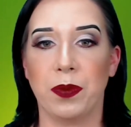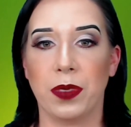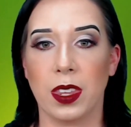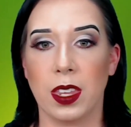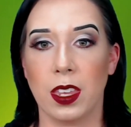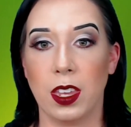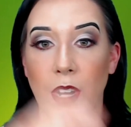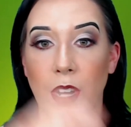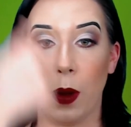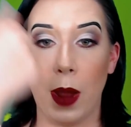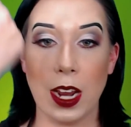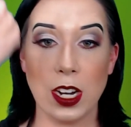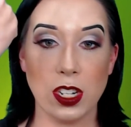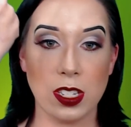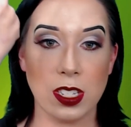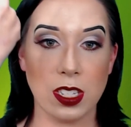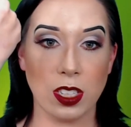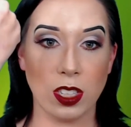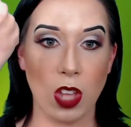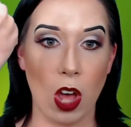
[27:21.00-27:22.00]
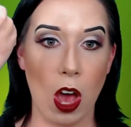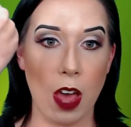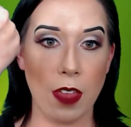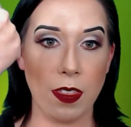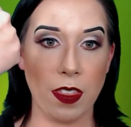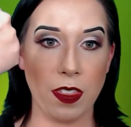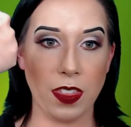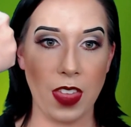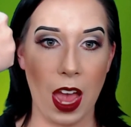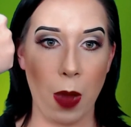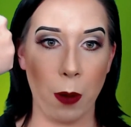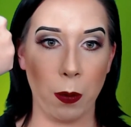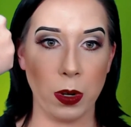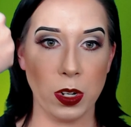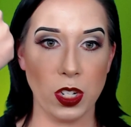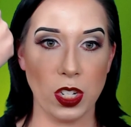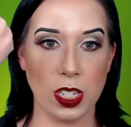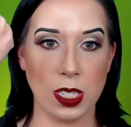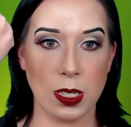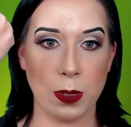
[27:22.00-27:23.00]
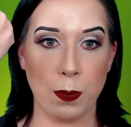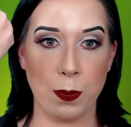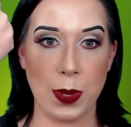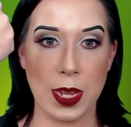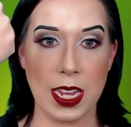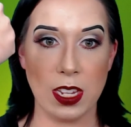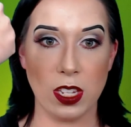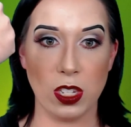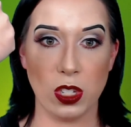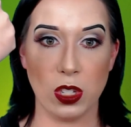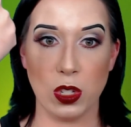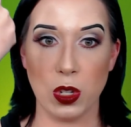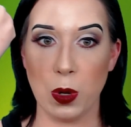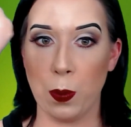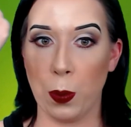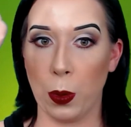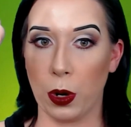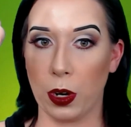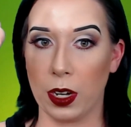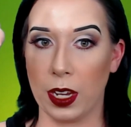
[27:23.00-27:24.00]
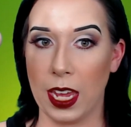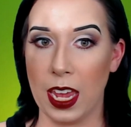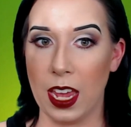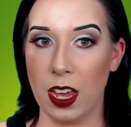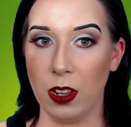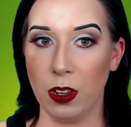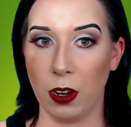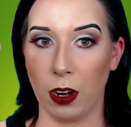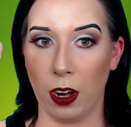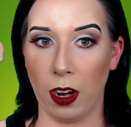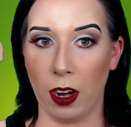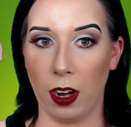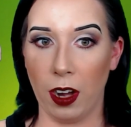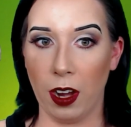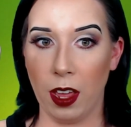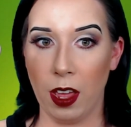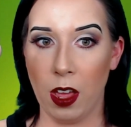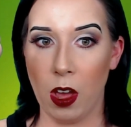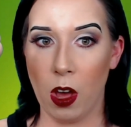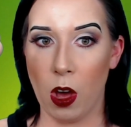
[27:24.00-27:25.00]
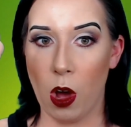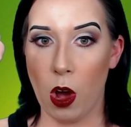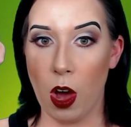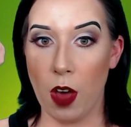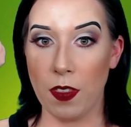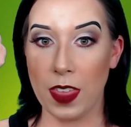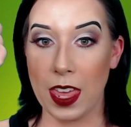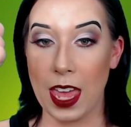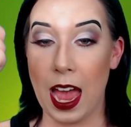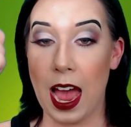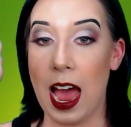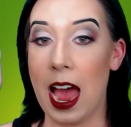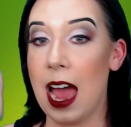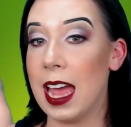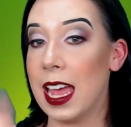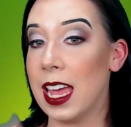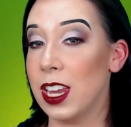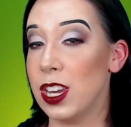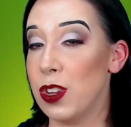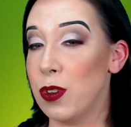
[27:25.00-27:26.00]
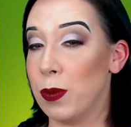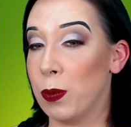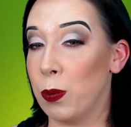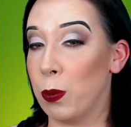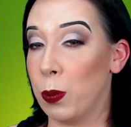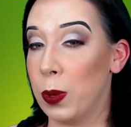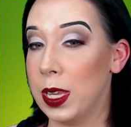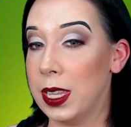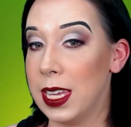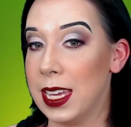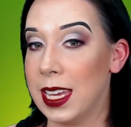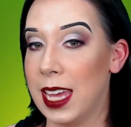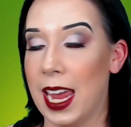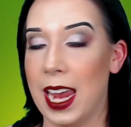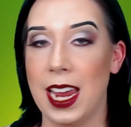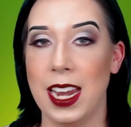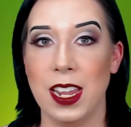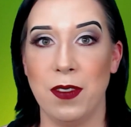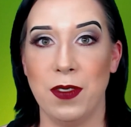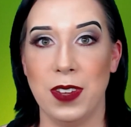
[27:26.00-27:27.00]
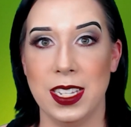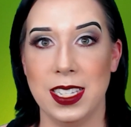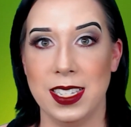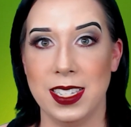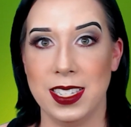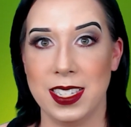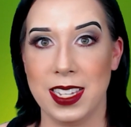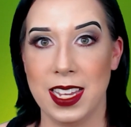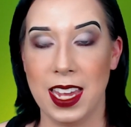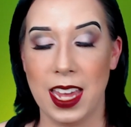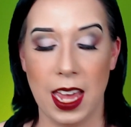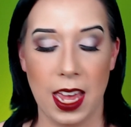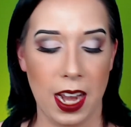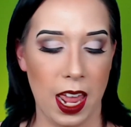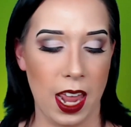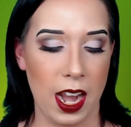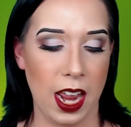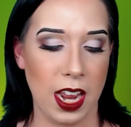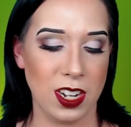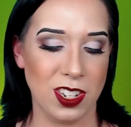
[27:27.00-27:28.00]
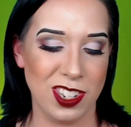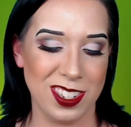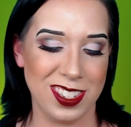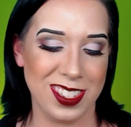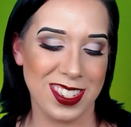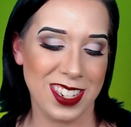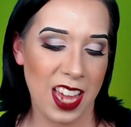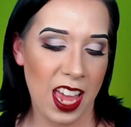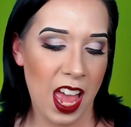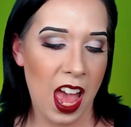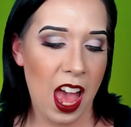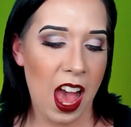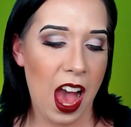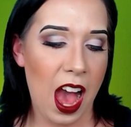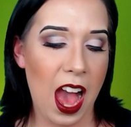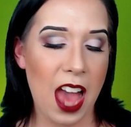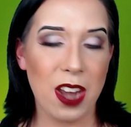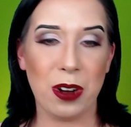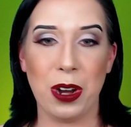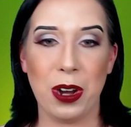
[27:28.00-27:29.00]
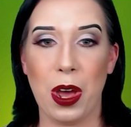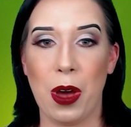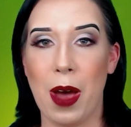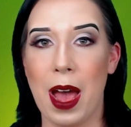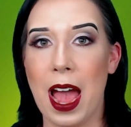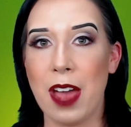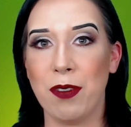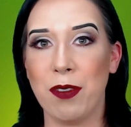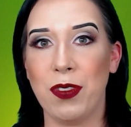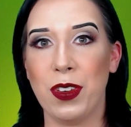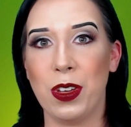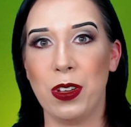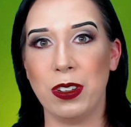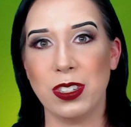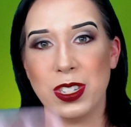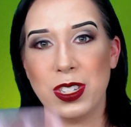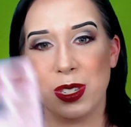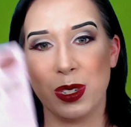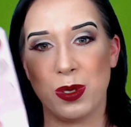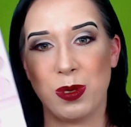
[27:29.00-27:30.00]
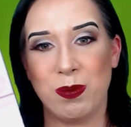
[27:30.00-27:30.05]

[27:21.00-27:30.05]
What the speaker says: you know, I just thought that that would just be super killer on the eye, and you really can't even see it. And I don't know, I feel just